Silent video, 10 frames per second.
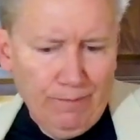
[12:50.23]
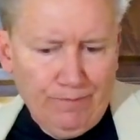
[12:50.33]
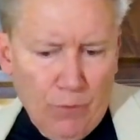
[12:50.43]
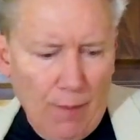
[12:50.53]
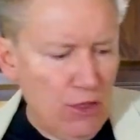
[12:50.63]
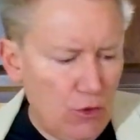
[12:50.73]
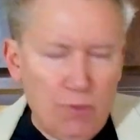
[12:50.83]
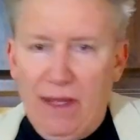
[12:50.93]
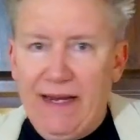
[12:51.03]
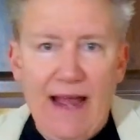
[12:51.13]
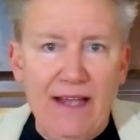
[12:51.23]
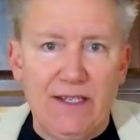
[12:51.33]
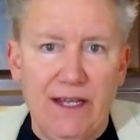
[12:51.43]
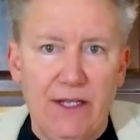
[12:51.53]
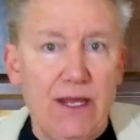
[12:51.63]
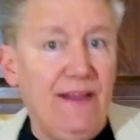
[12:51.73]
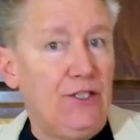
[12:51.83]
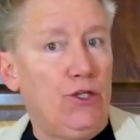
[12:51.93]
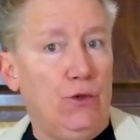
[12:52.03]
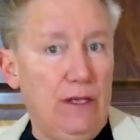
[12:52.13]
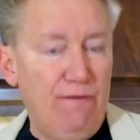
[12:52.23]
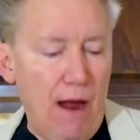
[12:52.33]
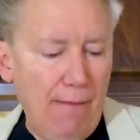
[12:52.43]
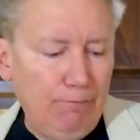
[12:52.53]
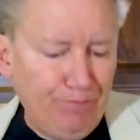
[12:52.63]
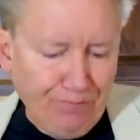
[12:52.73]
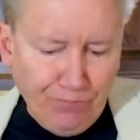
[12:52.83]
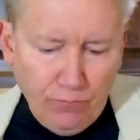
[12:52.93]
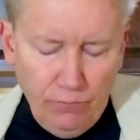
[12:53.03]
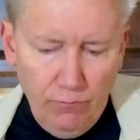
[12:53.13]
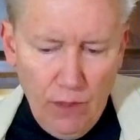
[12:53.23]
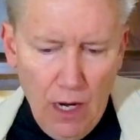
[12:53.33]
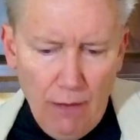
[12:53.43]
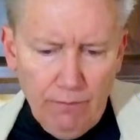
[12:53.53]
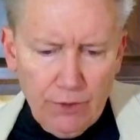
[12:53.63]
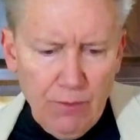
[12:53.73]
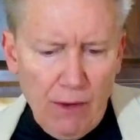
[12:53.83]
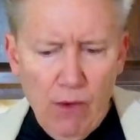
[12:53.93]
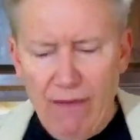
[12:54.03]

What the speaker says: just plate it as it is, and that's totally fine. But you might want to have a